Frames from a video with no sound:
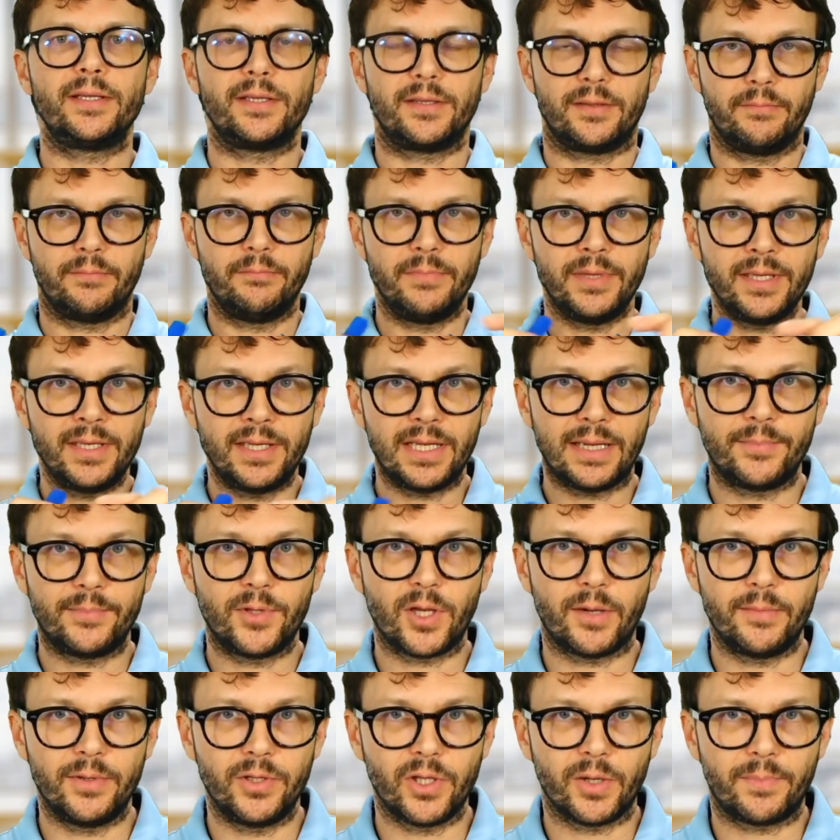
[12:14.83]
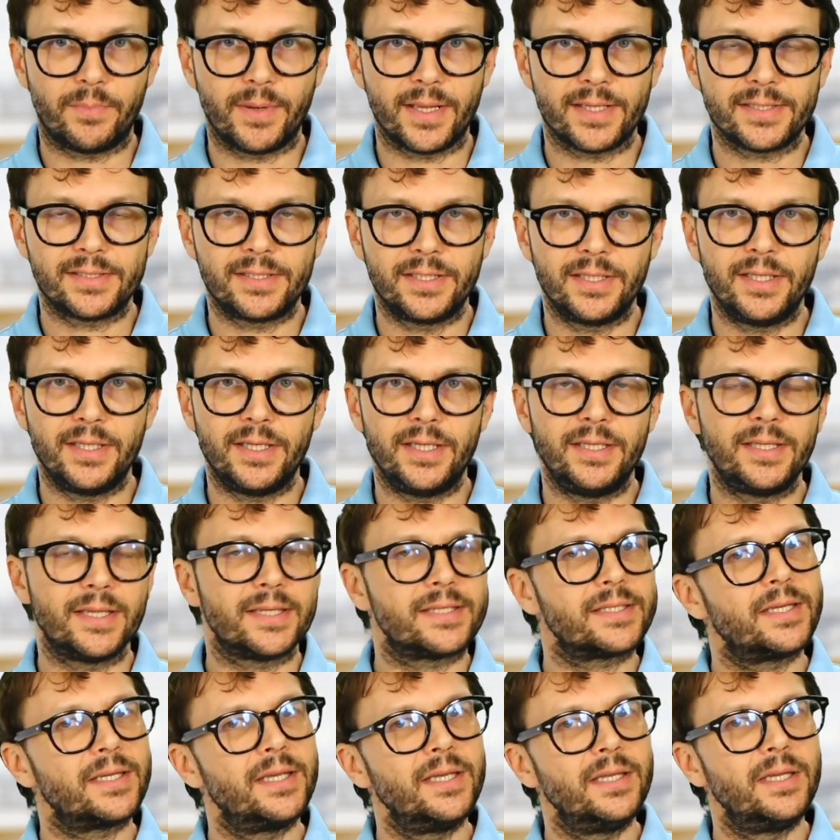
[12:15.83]
mini abdominoplasty in a
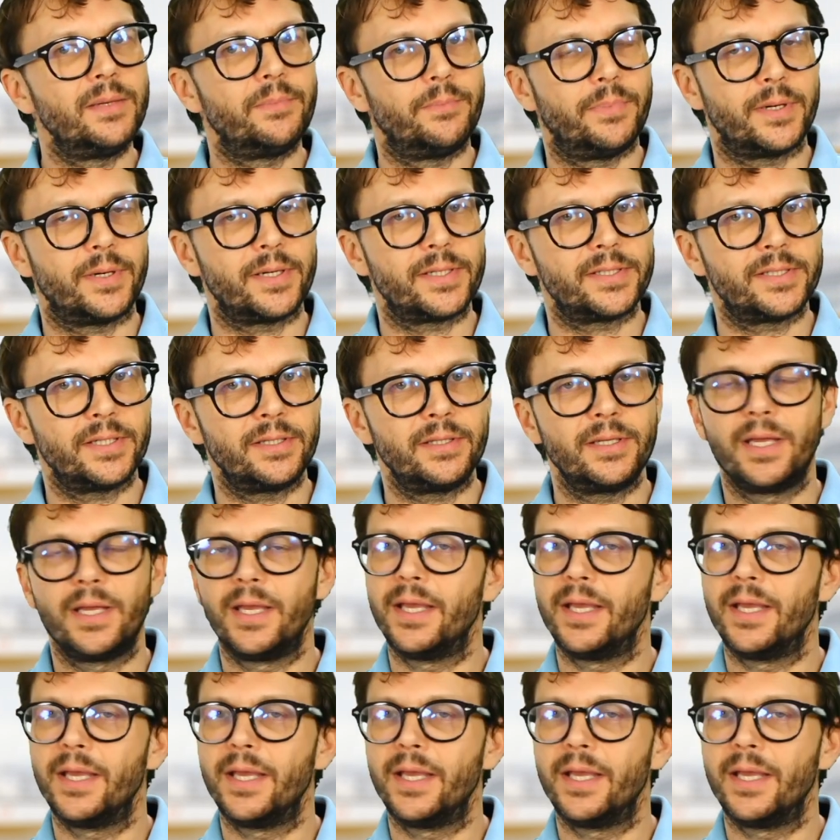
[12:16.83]
skinny person,